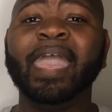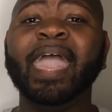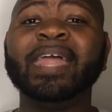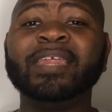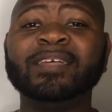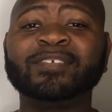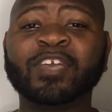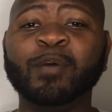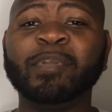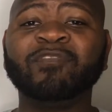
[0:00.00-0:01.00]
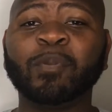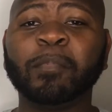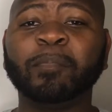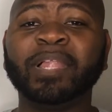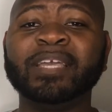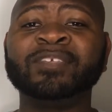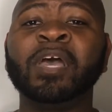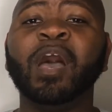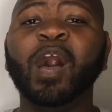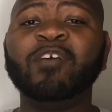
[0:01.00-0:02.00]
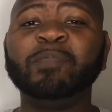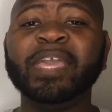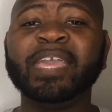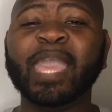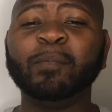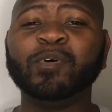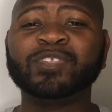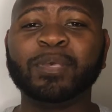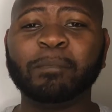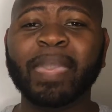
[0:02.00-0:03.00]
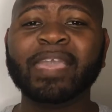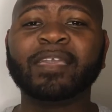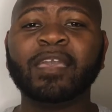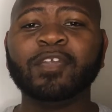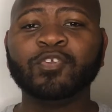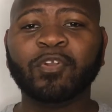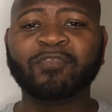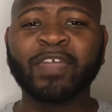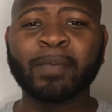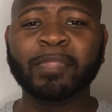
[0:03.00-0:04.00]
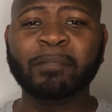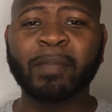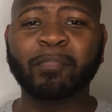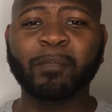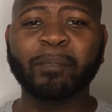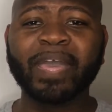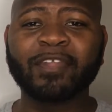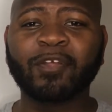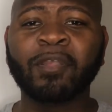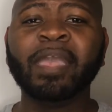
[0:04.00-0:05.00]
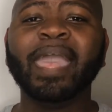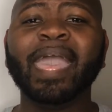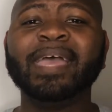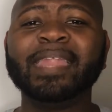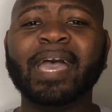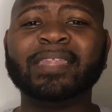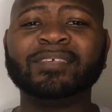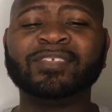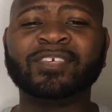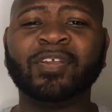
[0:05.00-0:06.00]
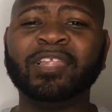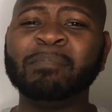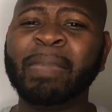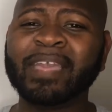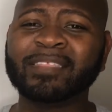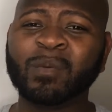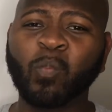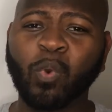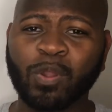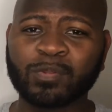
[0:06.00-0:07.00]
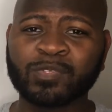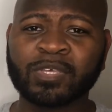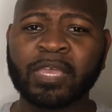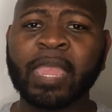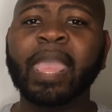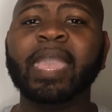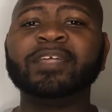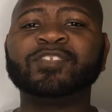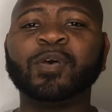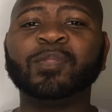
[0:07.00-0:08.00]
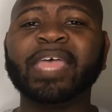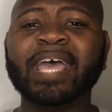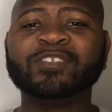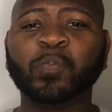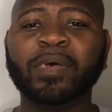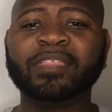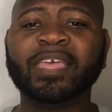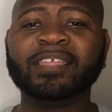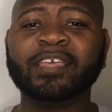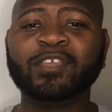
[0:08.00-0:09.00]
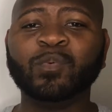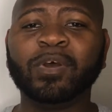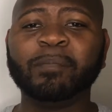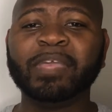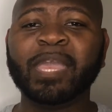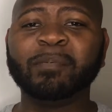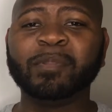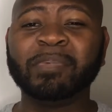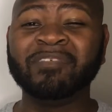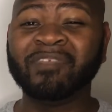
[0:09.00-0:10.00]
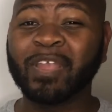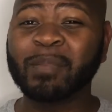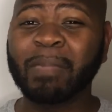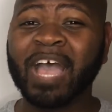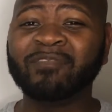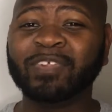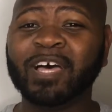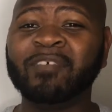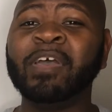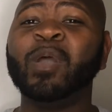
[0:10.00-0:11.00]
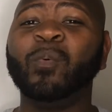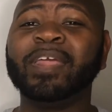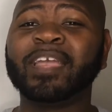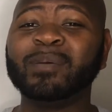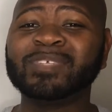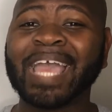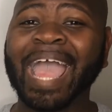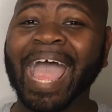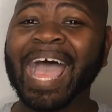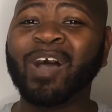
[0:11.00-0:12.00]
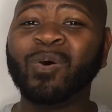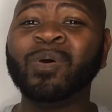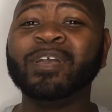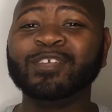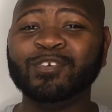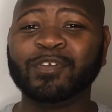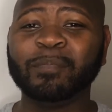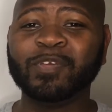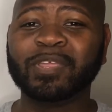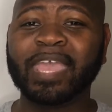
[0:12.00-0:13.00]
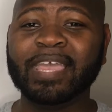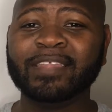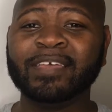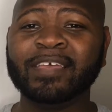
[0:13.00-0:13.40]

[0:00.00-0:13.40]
and it is coming from a place of being able to make your family member better and not necessarily make them worse. And so that's one thing that you want to be able to be very mindful of when it comes to how you communicate.